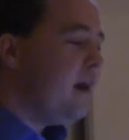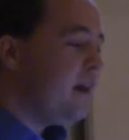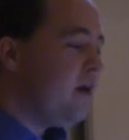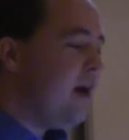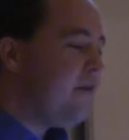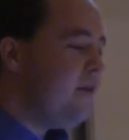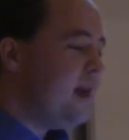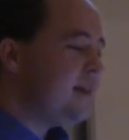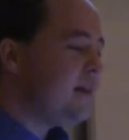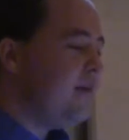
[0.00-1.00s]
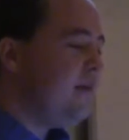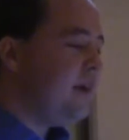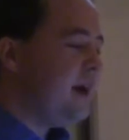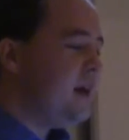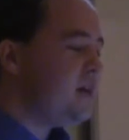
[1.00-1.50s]
They're often based on
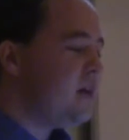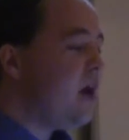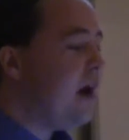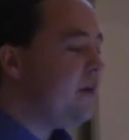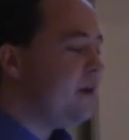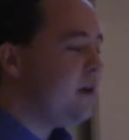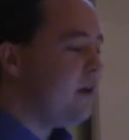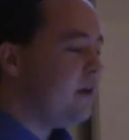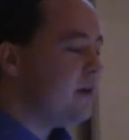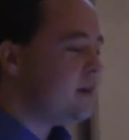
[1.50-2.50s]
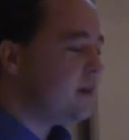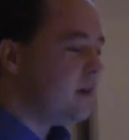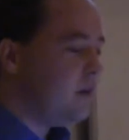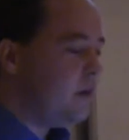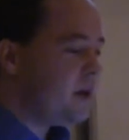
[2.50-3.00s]
variational autoencoders,
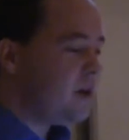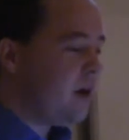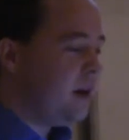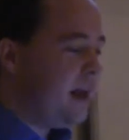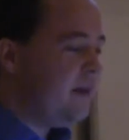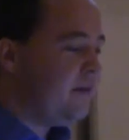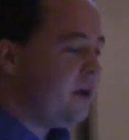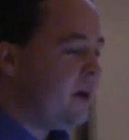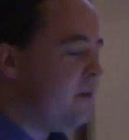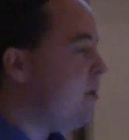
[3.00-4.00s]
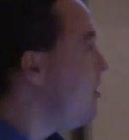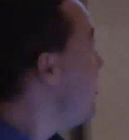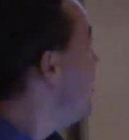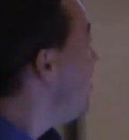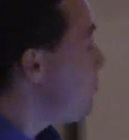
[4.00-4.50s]
which are latent variable
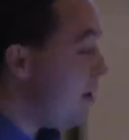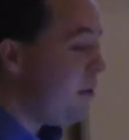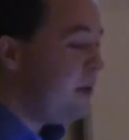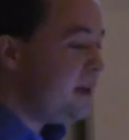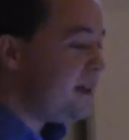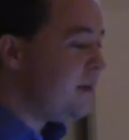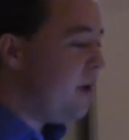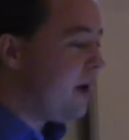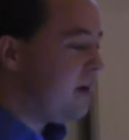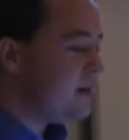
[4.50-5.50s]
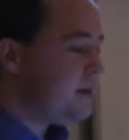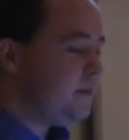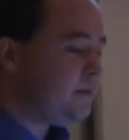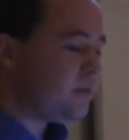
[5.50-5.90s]
probabilistic models,